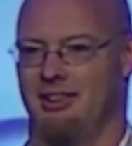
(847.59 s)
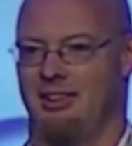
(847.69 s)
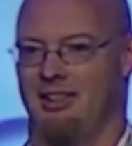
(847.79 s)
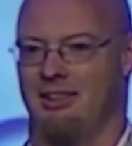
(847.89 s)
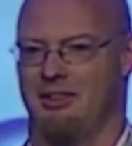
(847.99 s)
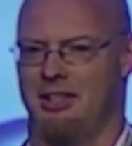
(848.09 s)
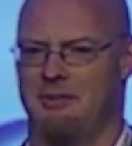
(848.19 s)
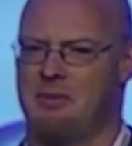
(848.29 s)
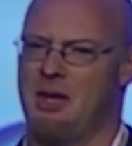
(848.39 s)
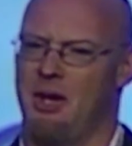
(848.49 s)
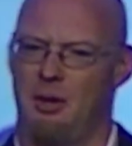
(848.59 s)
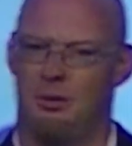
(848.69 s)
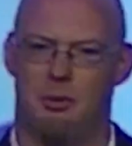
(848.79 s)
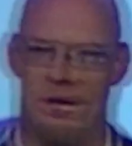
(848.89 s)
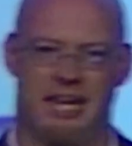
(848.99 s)
Okay, and what we
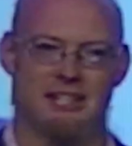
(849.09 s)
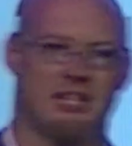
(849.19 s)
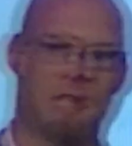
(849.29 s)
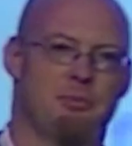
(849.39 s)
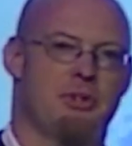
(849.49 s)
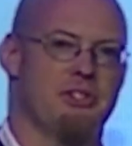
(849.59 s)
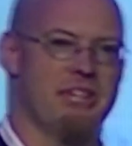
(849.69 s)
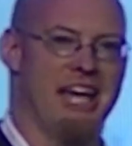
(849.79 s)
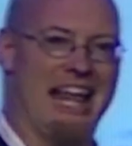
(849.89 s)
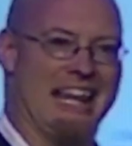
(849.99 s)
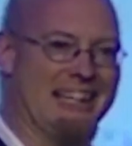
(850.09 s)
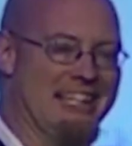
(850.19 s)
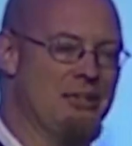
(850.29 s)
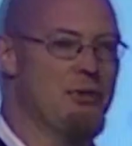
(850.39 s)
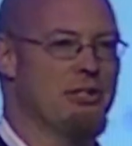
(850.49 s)
end up with is
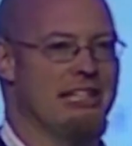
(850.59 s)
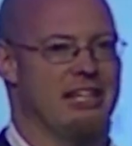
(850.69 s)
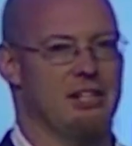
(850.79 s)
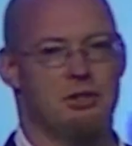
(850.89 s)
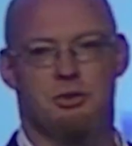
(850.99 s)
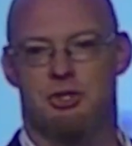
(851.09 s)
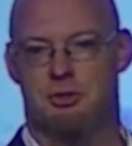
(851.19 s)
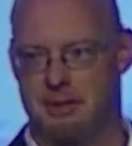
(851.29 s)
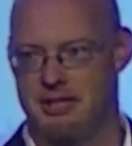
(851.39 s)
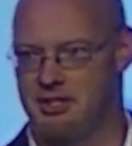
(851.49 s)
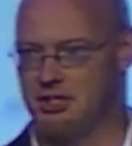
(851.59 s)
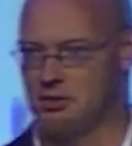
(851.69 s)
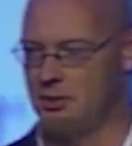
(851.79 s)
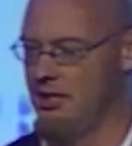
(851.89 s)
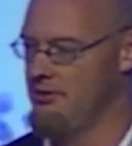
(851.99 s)
literally a new species. We
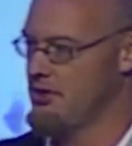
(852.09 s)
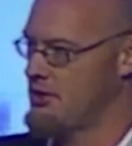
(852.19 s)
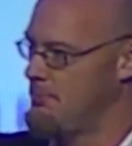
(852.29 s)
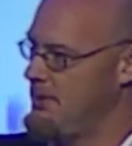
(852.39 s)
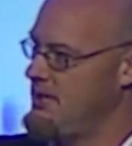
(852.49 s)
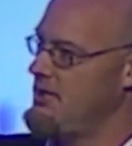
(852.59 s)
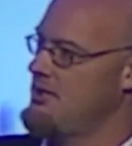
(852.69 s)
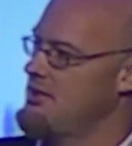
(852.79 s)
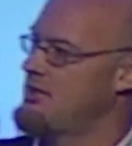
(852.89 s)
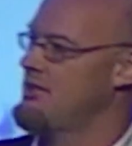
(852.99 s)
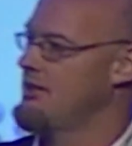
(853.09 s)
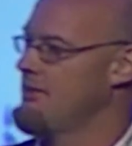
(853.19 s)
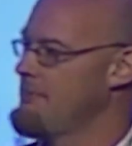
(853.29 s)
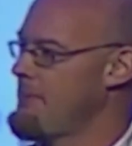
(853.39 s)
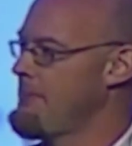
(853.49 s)
have a species,
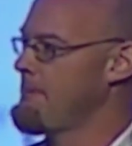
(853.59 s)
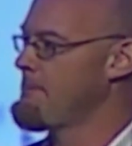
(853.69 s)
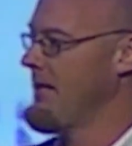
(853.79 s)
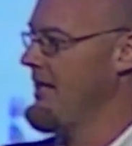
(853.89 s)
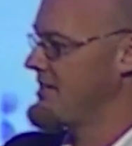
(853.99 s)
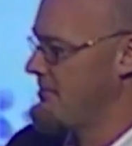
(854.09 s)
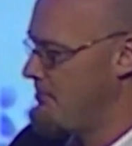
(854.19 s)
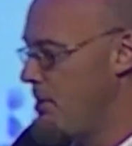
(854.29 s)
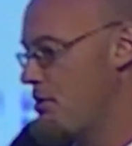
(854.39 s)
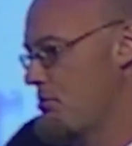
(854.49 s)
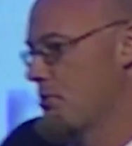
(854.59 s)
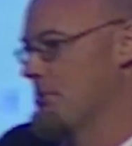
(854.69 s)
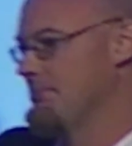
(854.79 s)
it's a mushroom